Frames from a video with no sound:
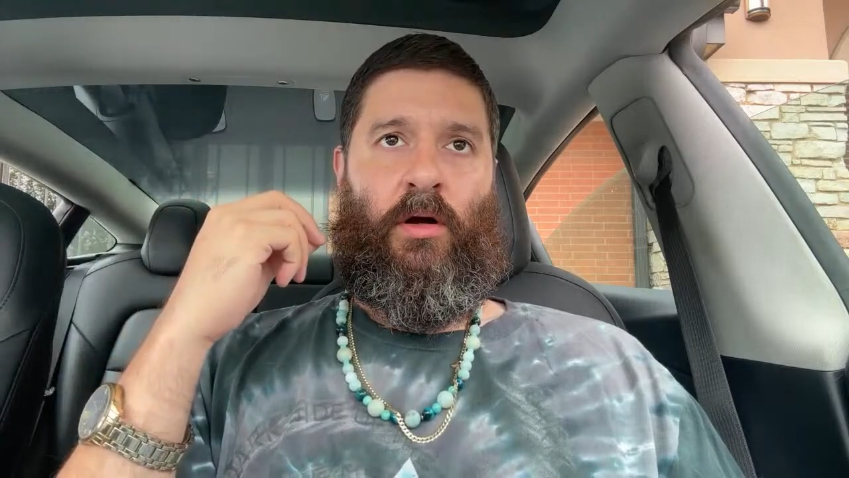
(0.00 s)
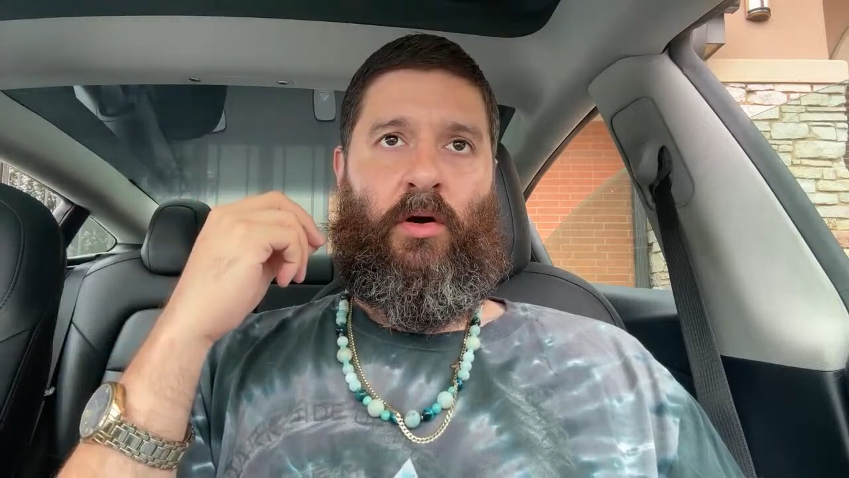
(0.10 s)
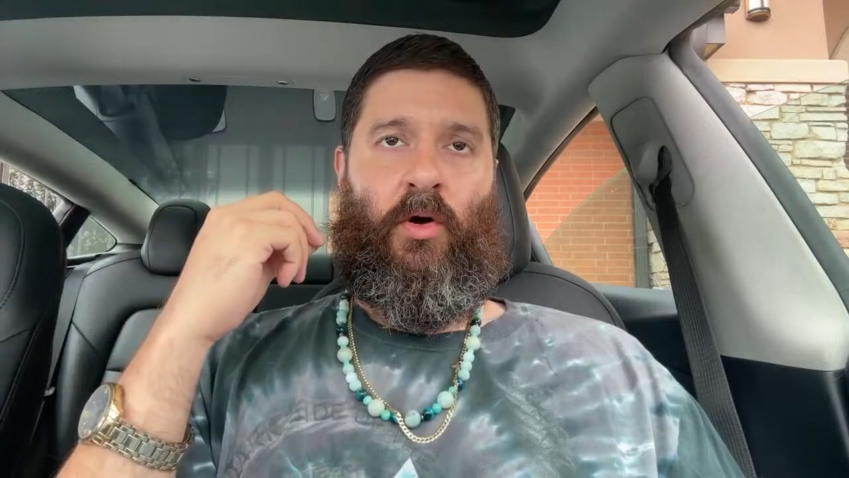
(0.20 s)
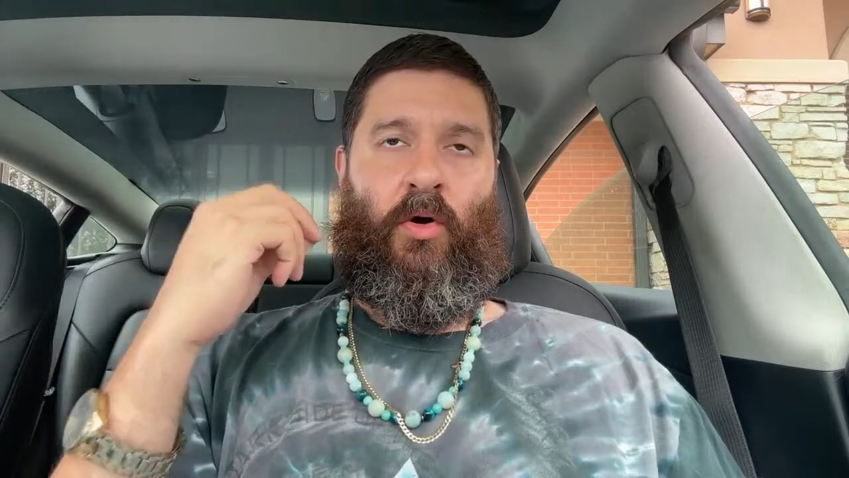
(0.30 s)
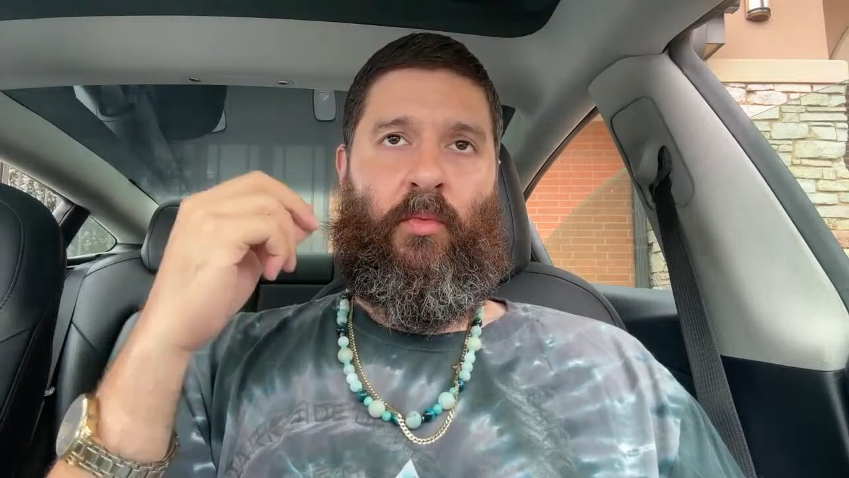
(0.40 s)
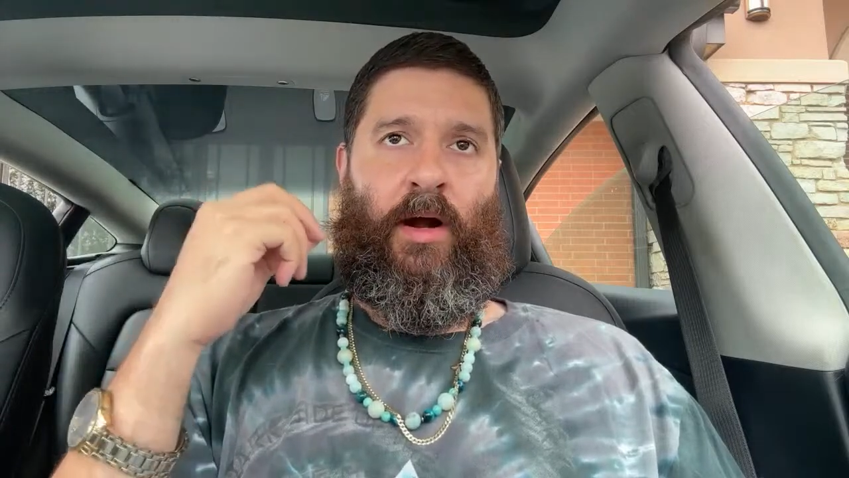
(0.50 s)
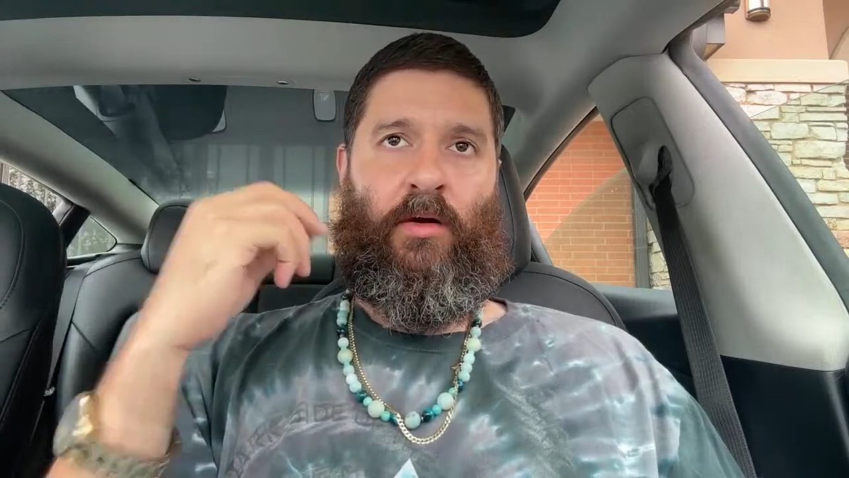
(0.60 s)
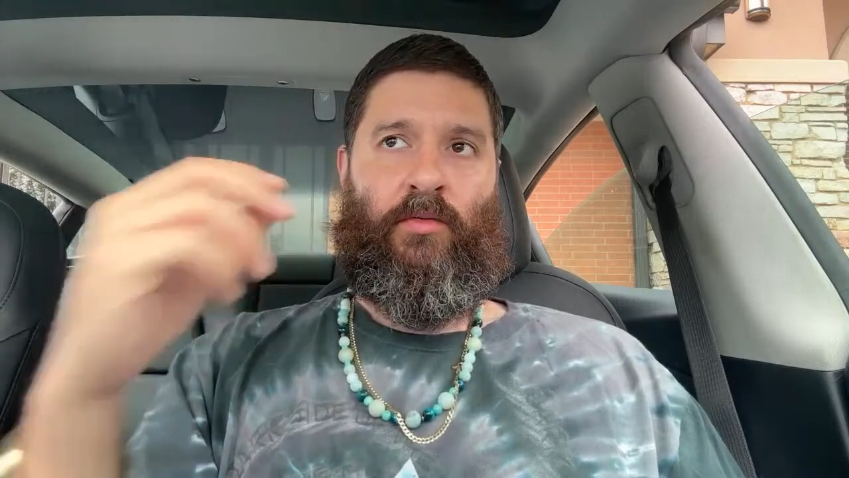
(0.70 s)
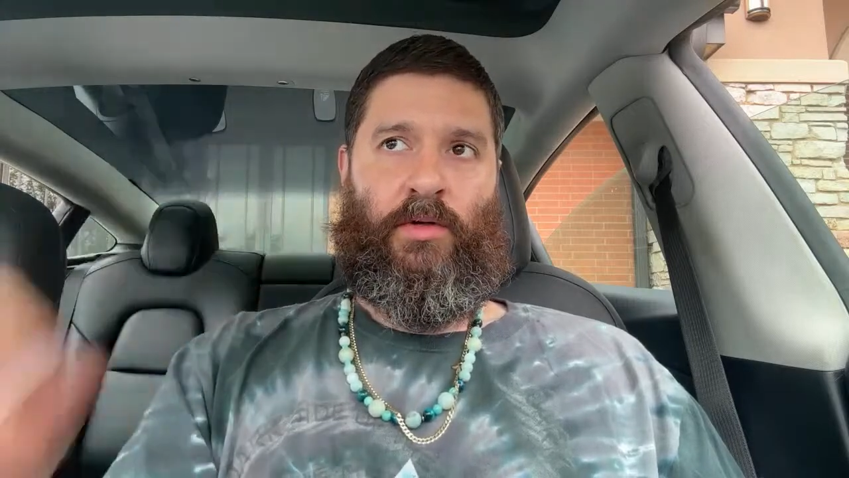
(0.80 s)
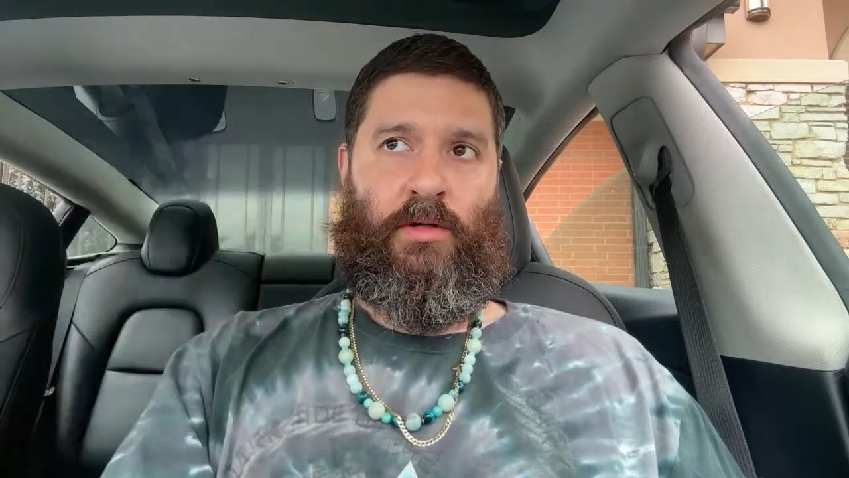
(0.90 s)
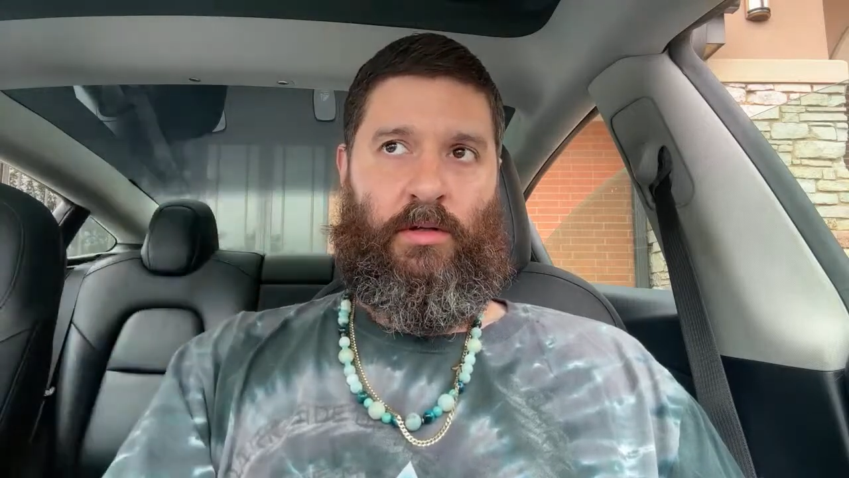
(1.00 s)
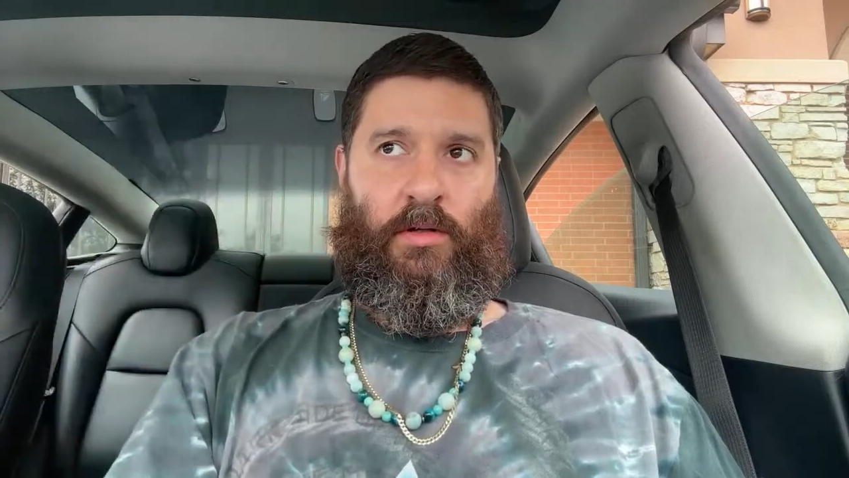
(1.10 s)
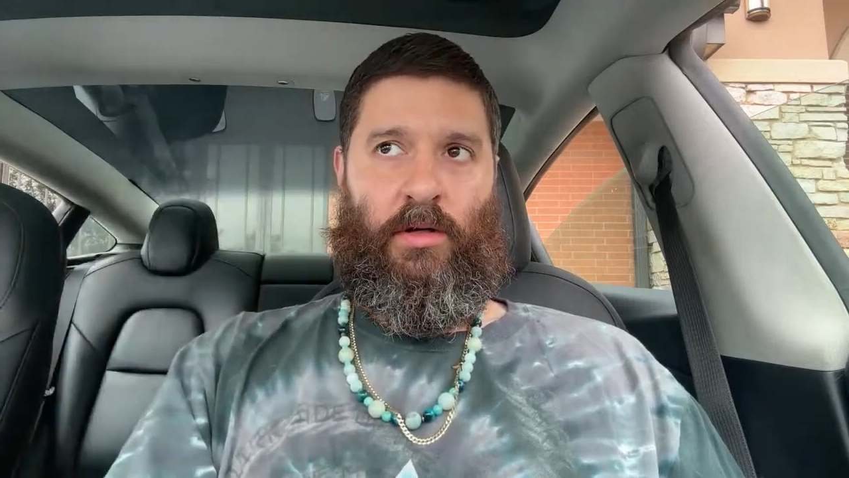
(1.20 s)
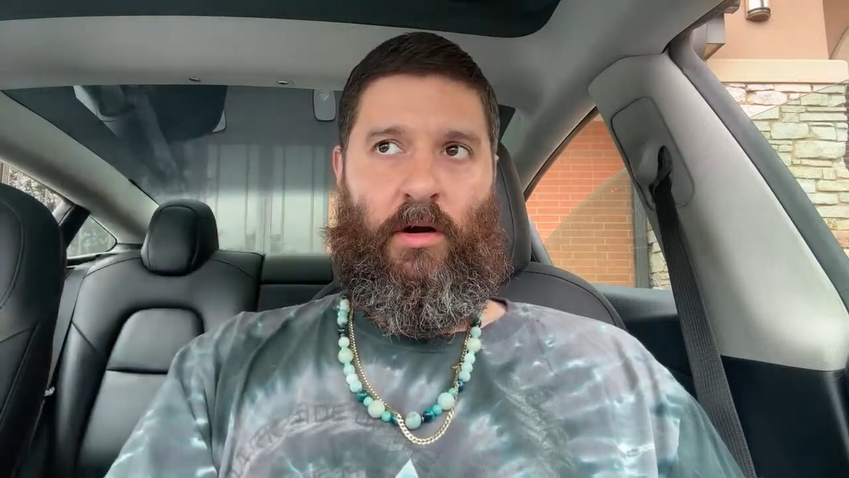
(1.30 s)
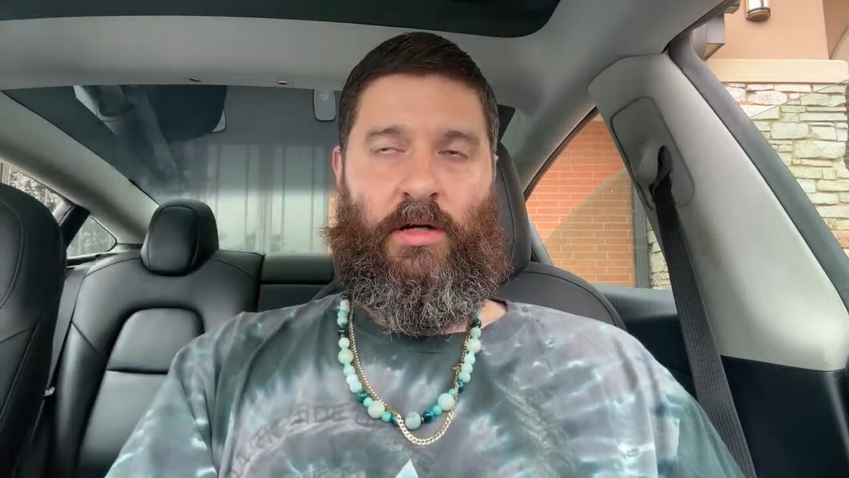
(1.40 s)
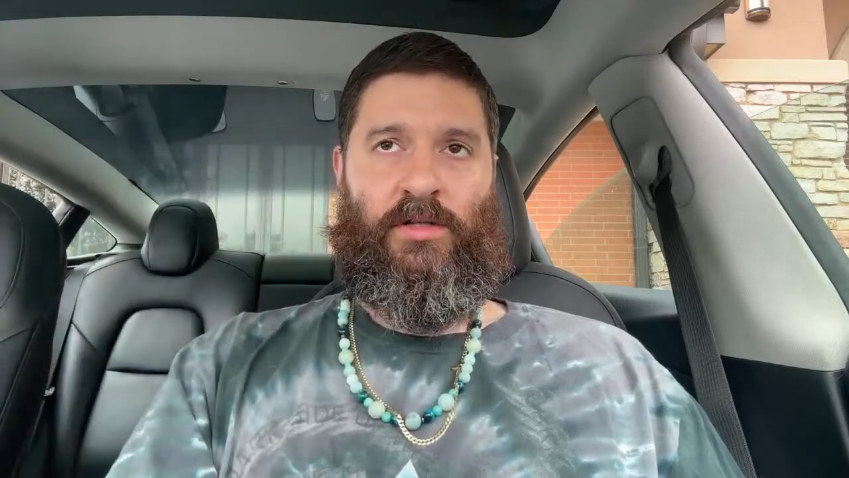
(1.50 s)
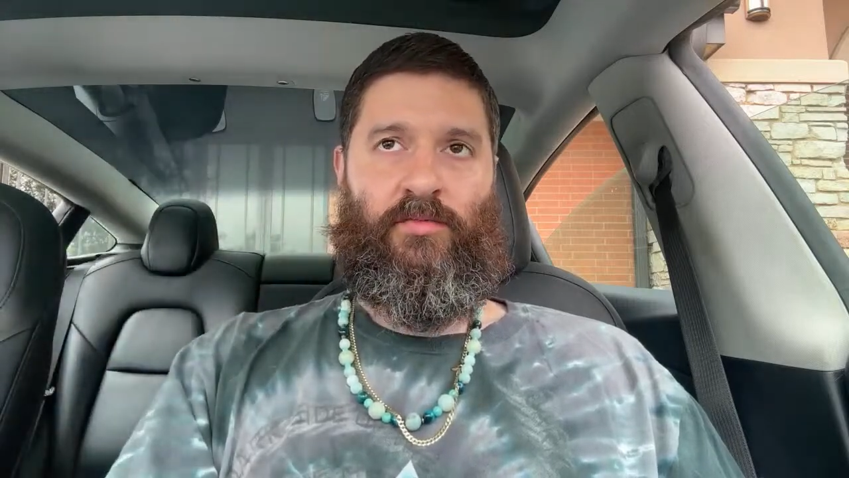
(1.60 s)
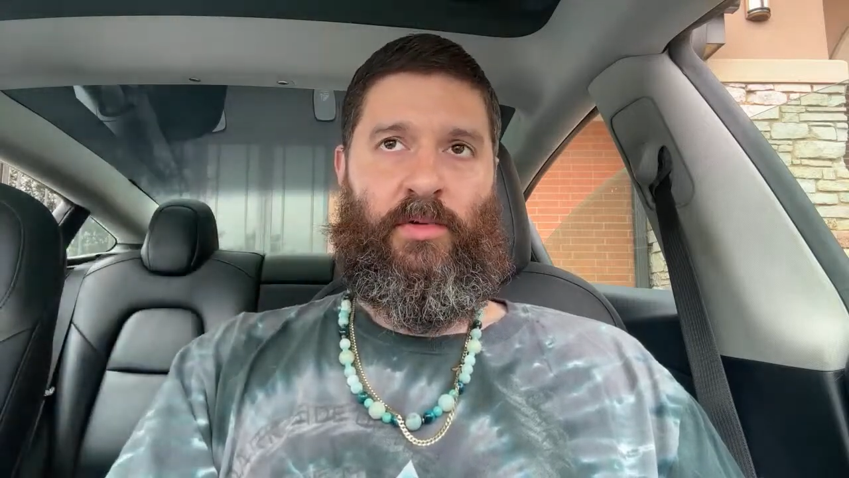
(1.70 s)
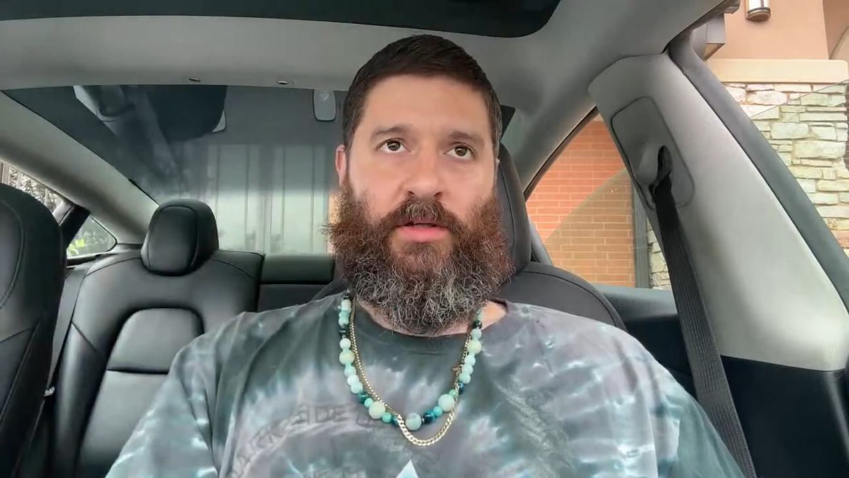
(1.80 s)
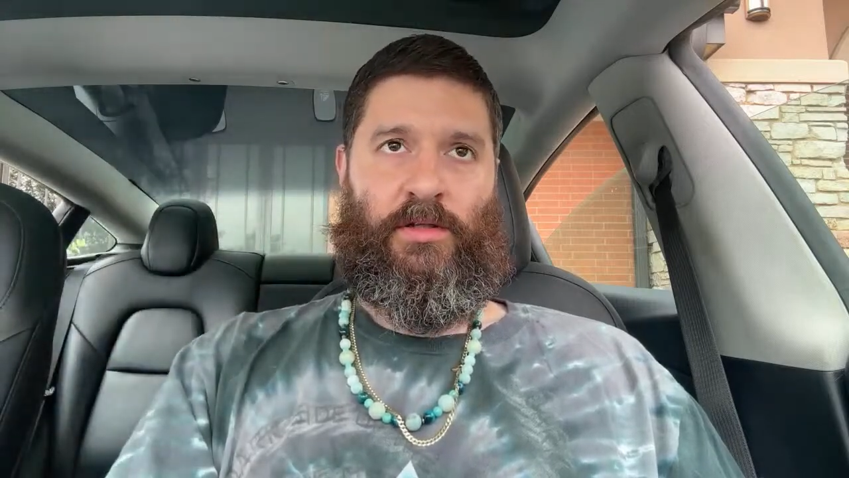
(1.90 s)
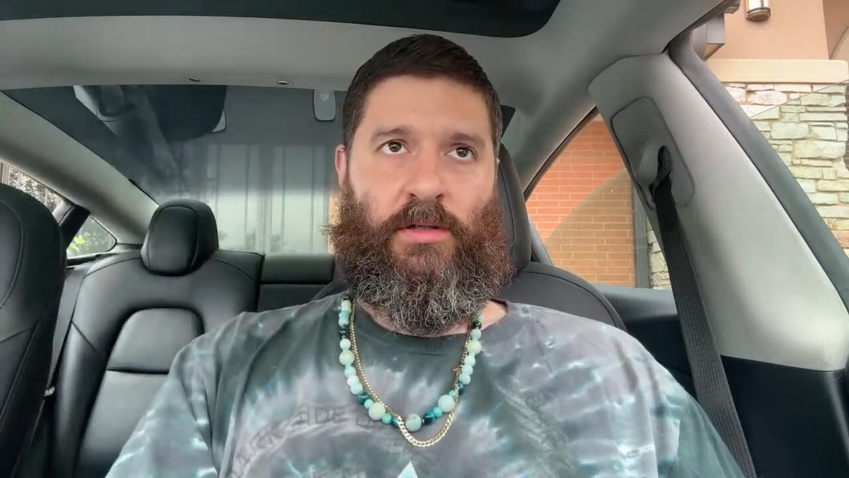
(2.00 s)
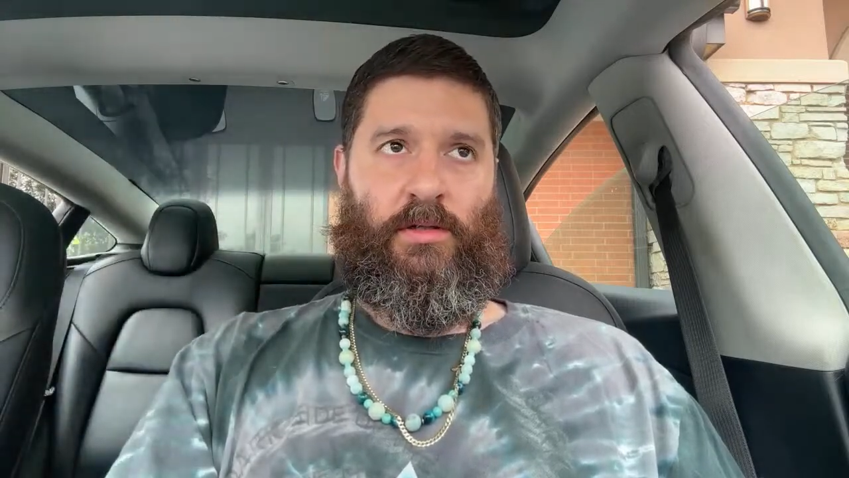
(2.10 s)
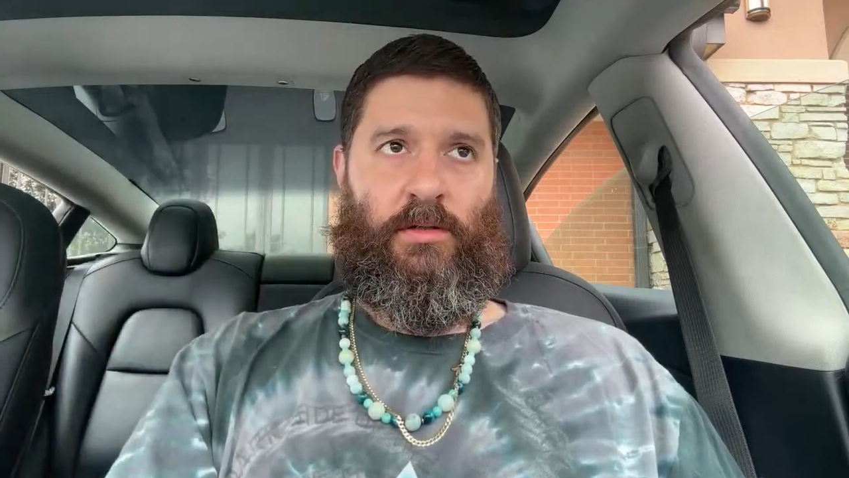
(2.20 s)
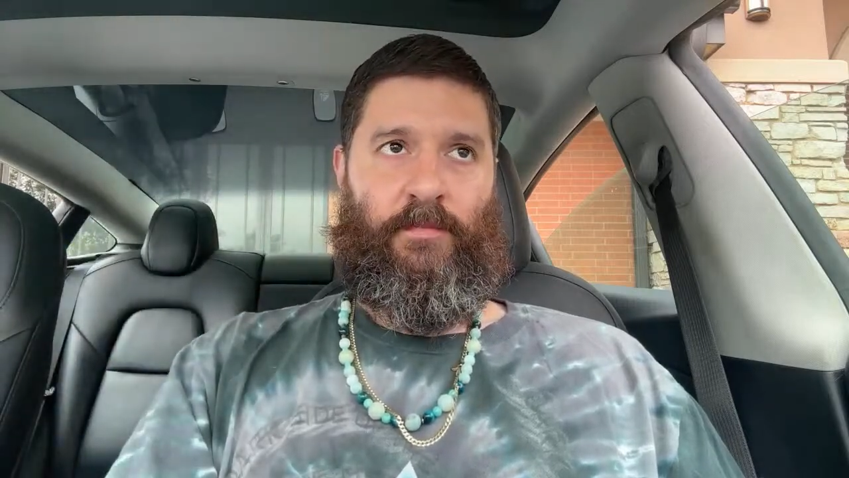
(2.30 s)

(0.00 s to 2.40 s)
uh, around, all right, too much.